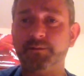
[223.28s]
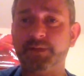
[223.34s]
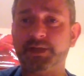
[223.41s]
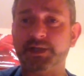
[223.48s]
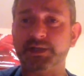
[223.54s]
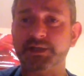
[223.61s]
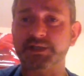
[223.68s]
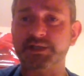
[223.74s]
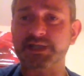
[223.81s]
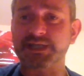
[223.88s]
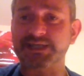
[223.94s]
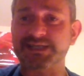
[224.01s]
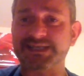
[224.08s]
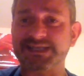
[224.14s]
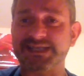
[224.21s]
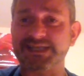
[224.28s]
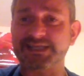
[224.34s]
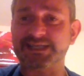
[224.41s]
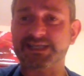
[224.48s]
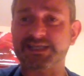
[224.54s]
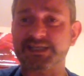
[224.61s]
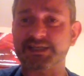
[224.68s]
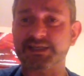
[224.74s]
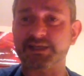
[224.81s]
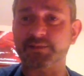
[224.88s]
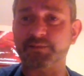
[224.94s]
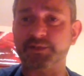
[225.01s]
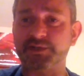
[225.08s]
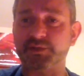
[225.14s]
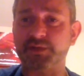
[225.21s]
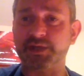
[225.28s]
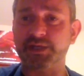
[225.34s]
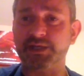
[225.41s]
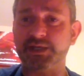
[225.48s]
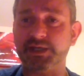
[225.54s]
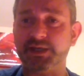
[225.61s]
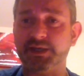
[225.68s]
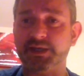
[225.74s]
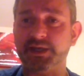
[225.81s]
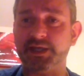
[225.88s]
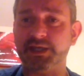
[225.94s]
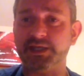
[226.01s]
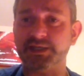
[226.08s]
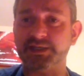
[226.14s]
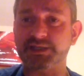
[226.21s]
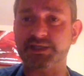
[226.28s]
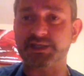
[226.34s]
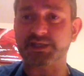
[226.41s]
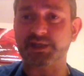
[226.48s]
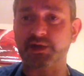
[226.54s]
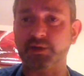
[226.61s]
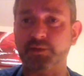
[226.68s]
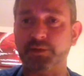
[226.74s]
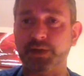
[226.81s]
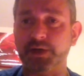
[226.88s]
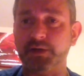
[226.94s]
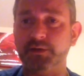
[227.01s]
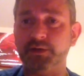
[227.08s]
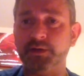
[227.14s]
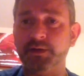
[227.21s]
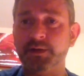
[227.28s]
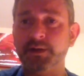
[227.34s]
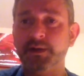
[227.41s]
because it sits between the skull bone